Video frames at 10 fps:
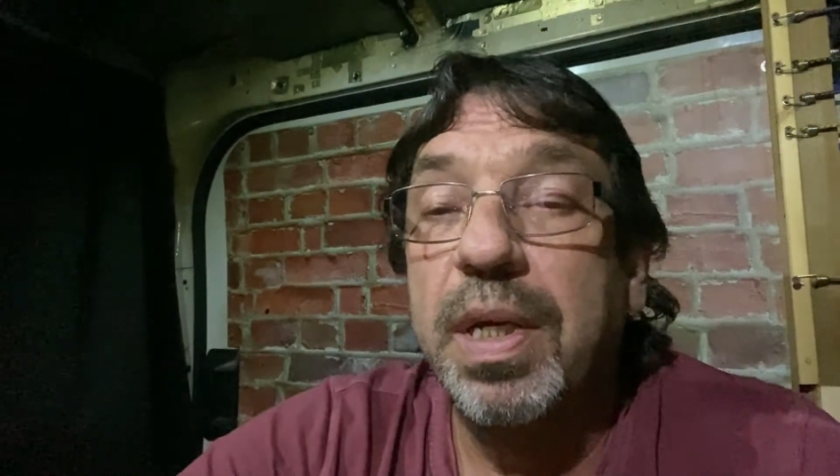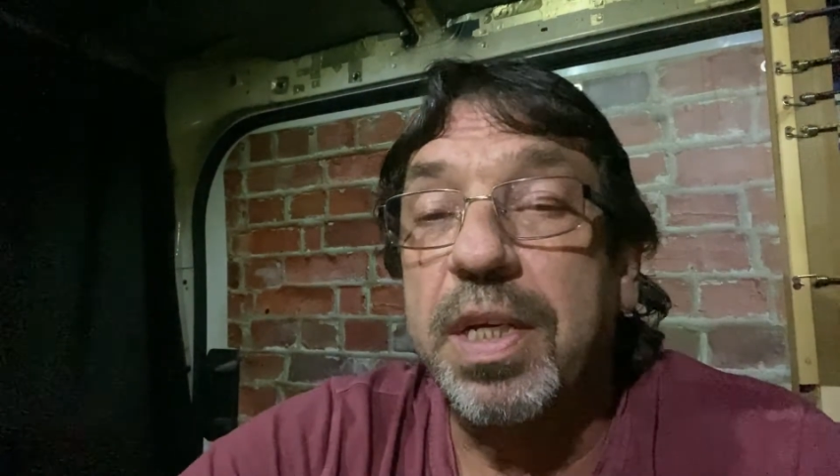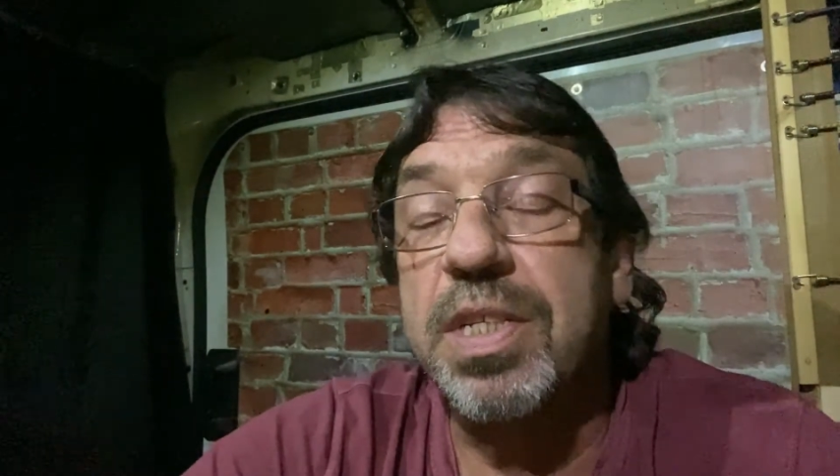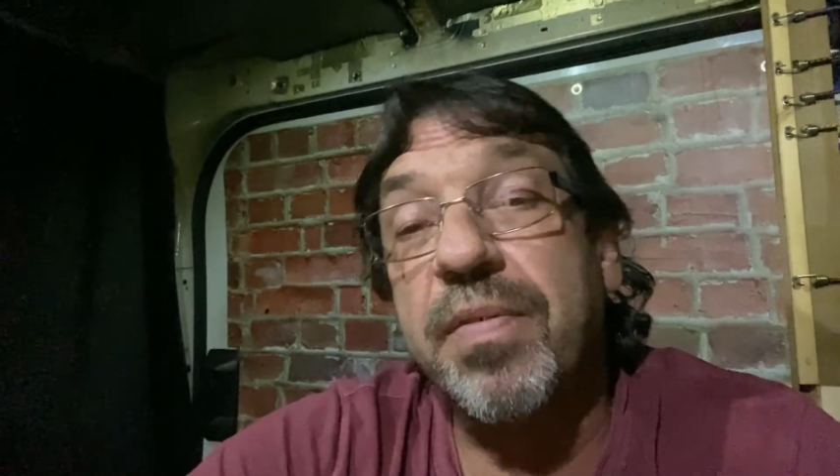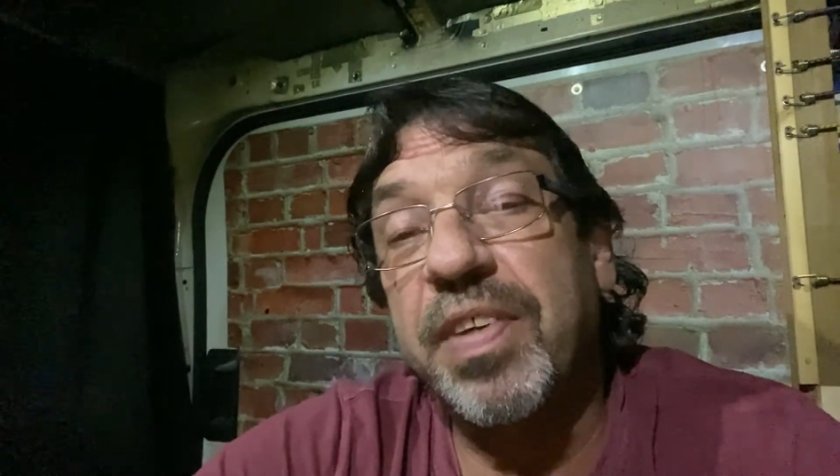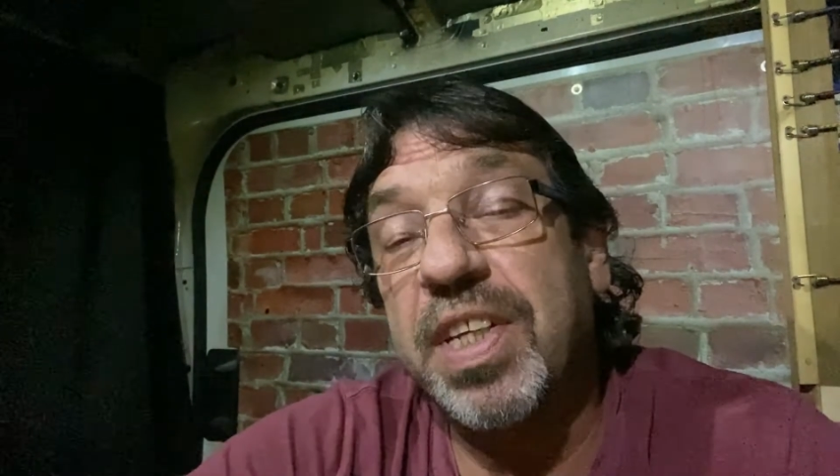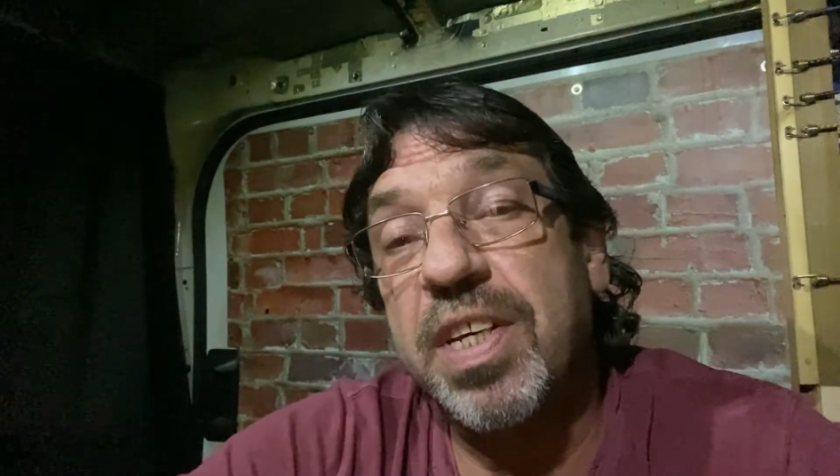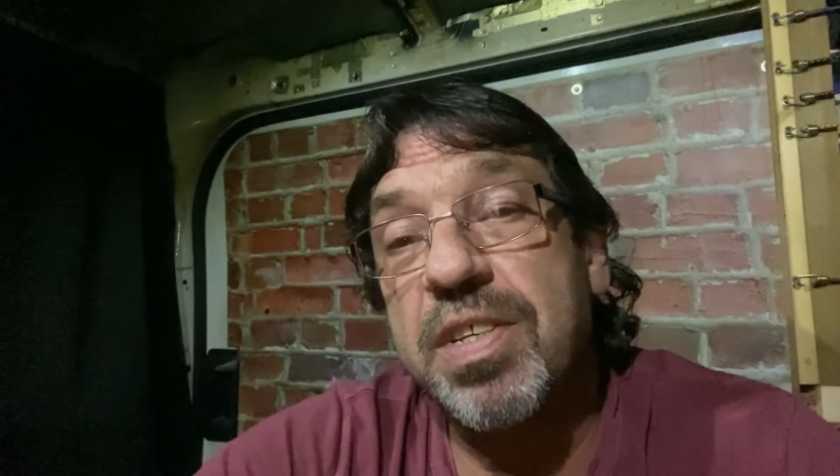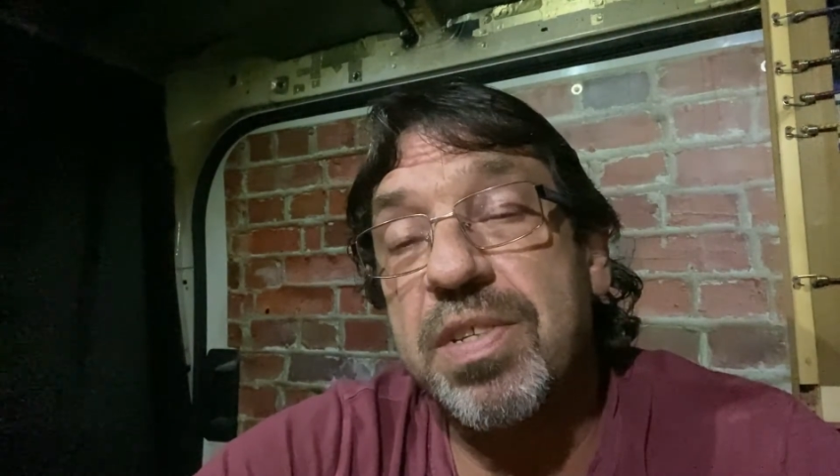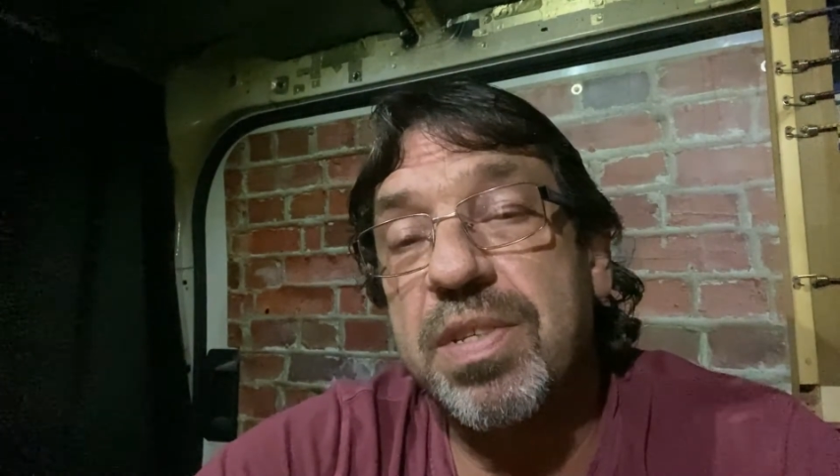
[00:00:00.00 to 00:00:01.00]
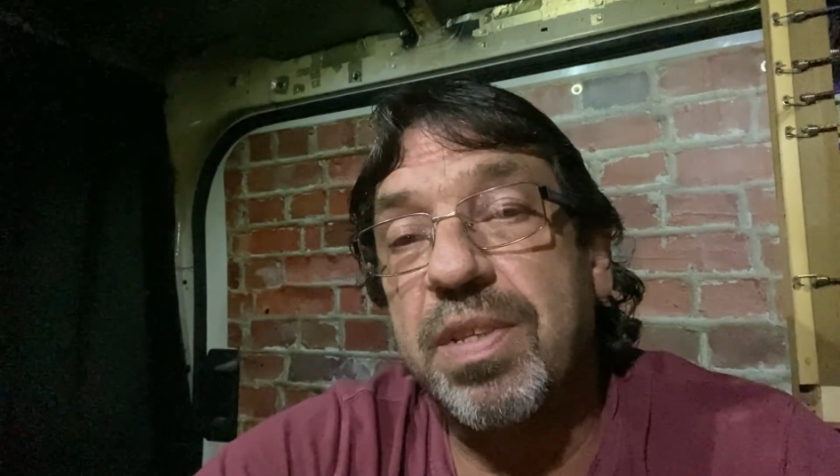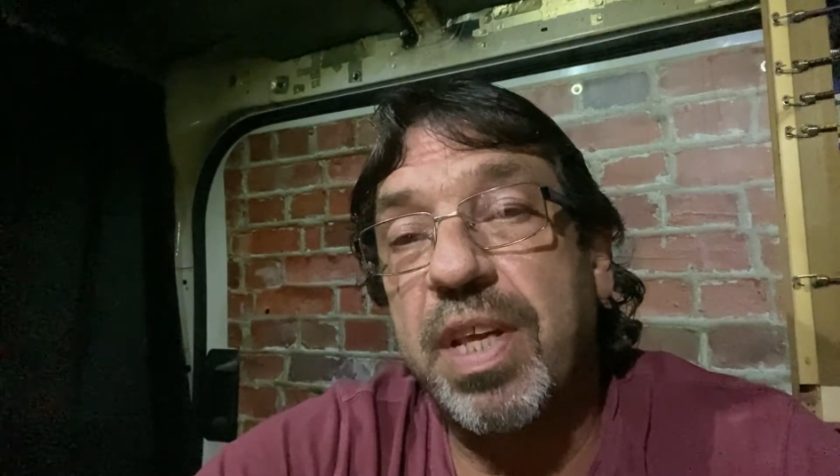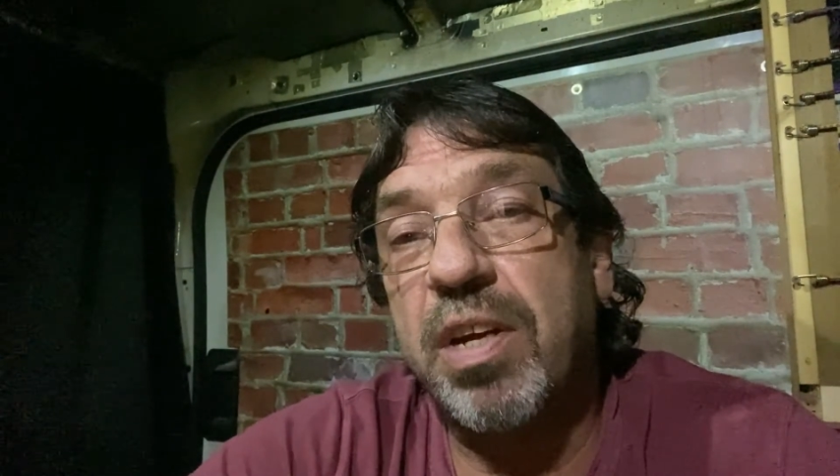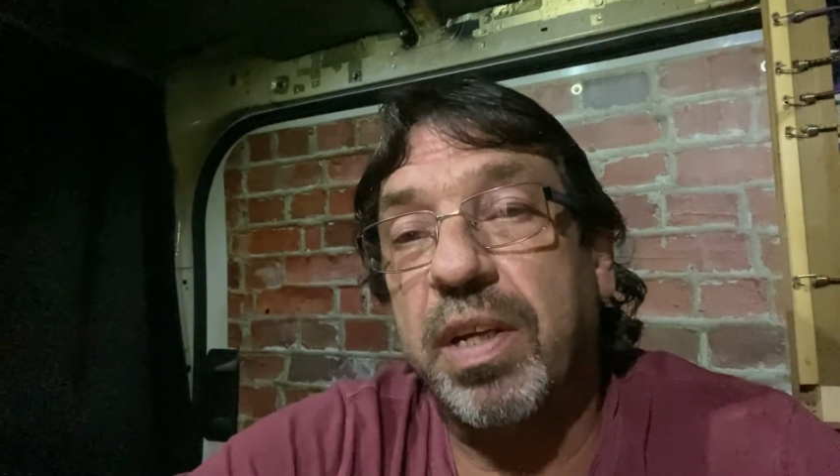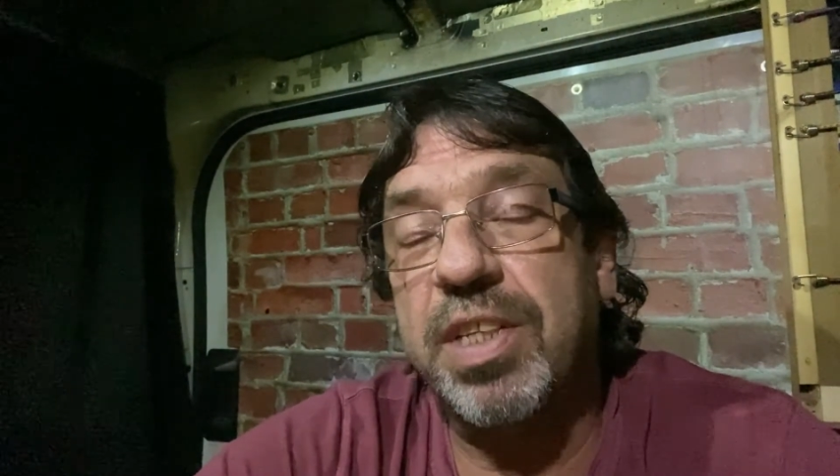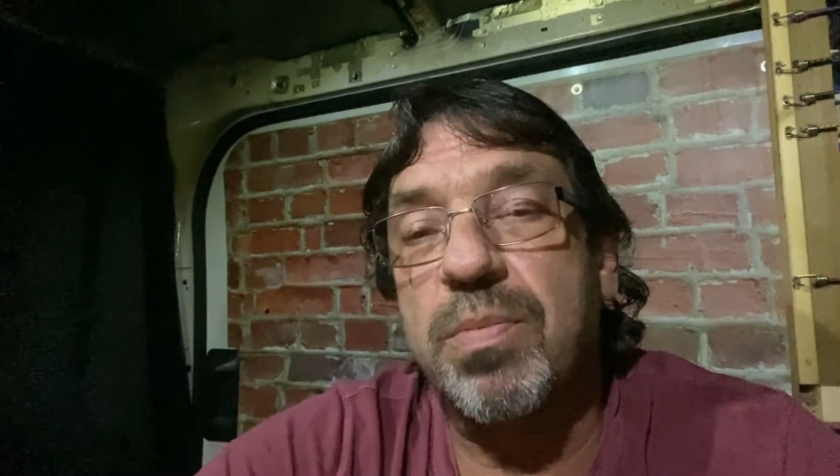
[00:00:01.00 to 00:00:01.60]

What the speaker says: Because if it does, then I'll get